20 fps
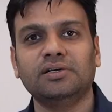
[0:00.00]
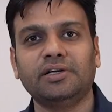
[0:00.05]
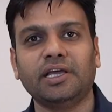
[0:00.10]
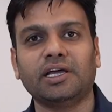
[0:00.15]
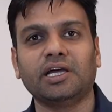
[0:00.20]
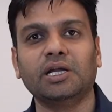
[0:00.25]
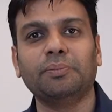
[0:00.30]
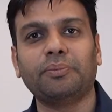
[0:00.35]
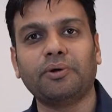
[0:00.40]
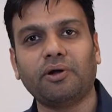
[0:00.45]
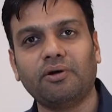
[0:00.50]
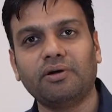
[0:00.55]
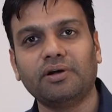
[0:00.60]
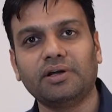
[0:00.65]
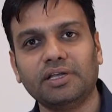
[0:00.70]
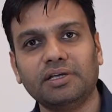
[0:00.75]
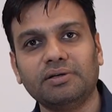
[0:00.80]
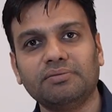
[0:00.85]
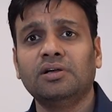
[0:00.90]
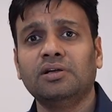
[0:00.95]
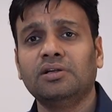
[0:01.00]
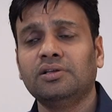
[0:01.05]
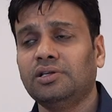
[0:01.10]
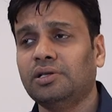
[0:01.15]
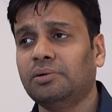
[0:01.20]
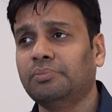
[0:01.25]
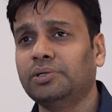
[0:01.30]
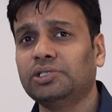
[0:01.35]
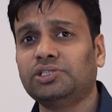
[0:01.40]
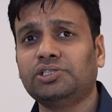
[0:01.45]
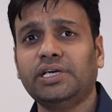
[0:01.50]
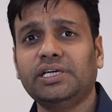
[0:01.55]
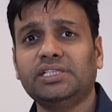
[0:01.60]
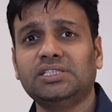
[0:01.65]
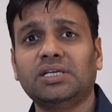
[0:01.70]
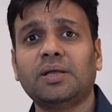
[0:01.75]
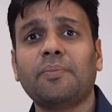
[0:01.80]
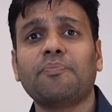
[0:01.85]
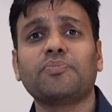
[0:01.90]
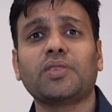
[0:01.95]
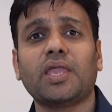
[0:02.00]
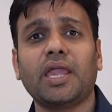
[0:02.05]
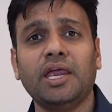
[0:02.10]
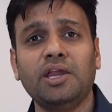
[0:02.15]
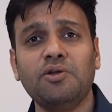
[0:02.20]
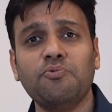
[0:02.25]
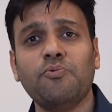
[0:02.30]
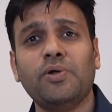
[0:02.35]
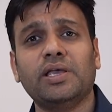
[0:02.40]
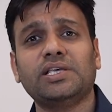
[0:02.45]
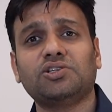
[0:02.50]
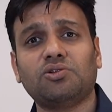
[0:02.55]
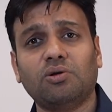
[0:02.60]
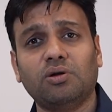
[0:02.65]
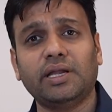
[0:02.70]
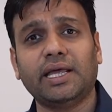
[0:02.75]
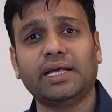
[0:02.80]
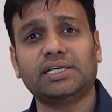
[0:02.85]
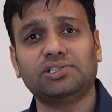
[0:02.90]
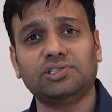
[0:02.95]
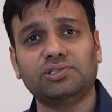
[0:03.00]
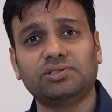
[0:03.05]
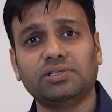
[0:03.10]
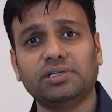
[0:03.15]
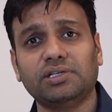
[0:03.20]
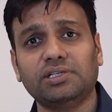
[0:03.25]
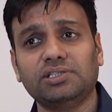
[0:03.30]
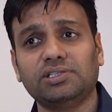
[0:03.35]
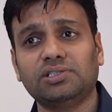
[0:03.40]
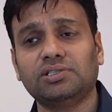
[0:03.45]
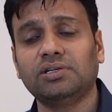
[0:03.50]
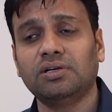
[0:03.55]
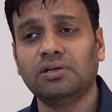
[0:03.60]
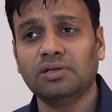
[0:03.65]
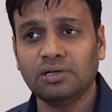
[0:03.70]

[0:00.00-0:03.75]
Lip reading: taken priority. Number 6, invest on accessories.